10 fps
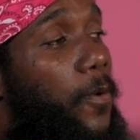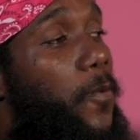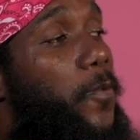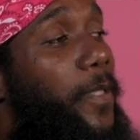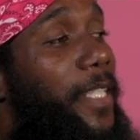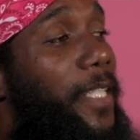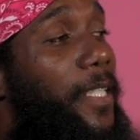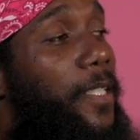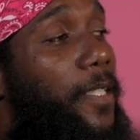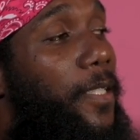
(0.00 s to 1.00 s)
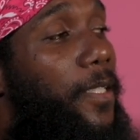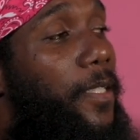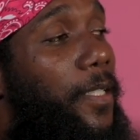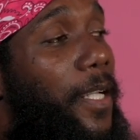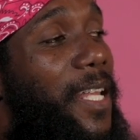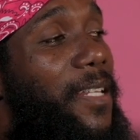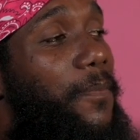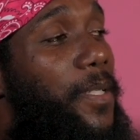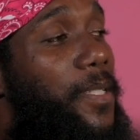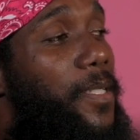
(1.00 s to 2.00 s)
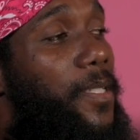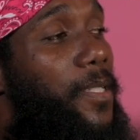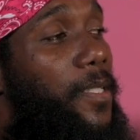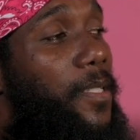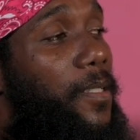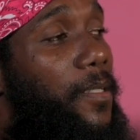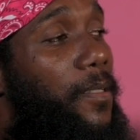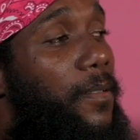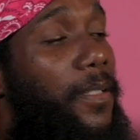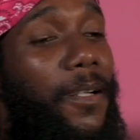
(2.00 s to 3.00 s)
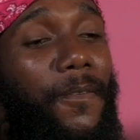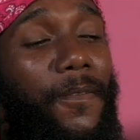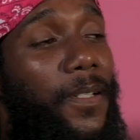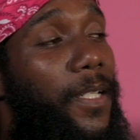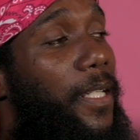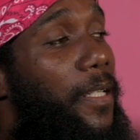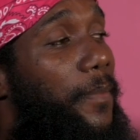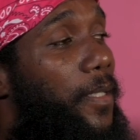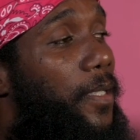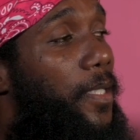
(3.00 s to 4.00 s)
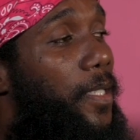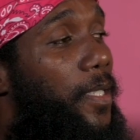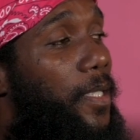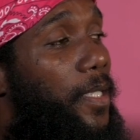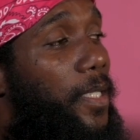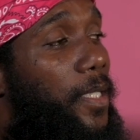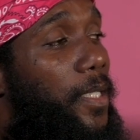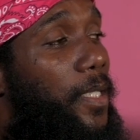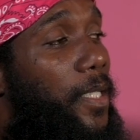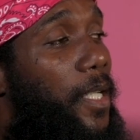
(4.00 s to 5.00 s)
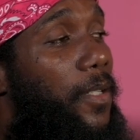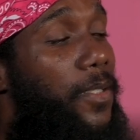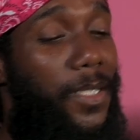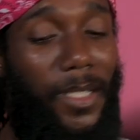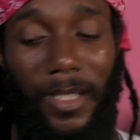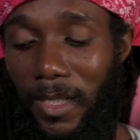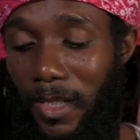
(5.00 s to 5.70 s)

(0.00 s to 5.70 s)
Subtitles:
Who need enemies when you have a friend like them, yeah? Okay, now see.